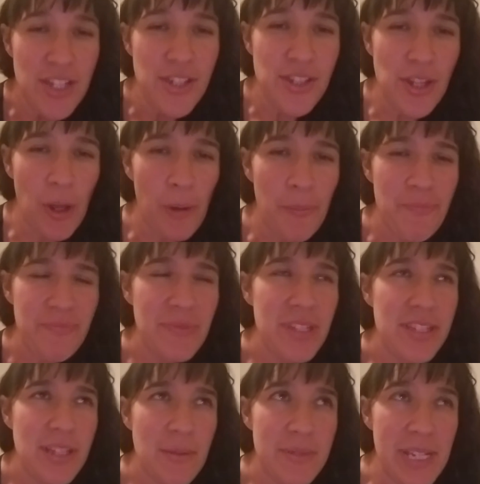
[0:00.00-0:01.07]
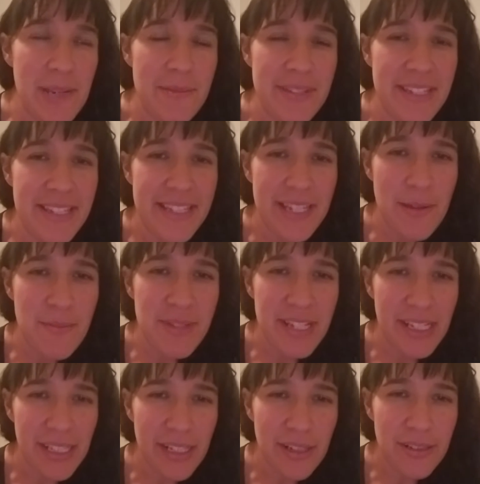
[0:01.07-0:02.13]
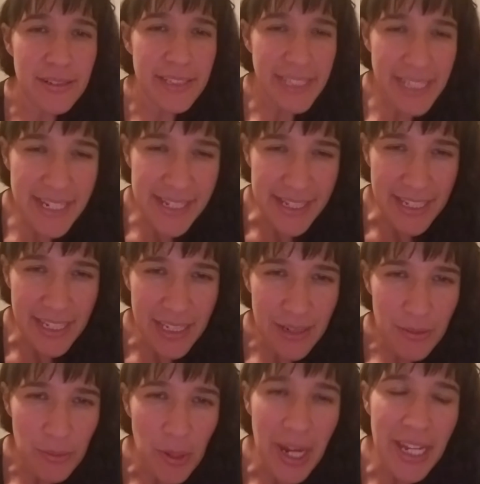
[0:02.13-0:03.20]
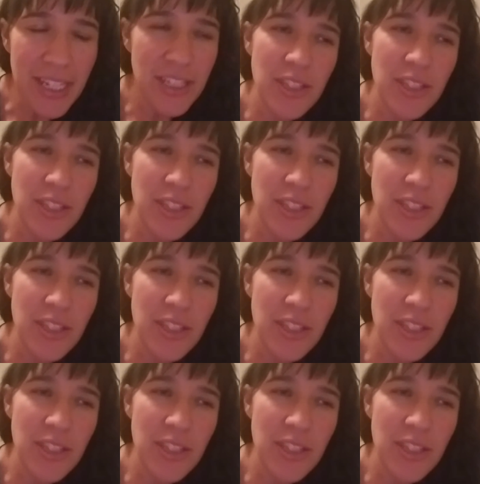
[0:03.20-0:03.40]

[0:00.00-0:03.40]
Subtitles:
So sometimes this seems a little easy, right?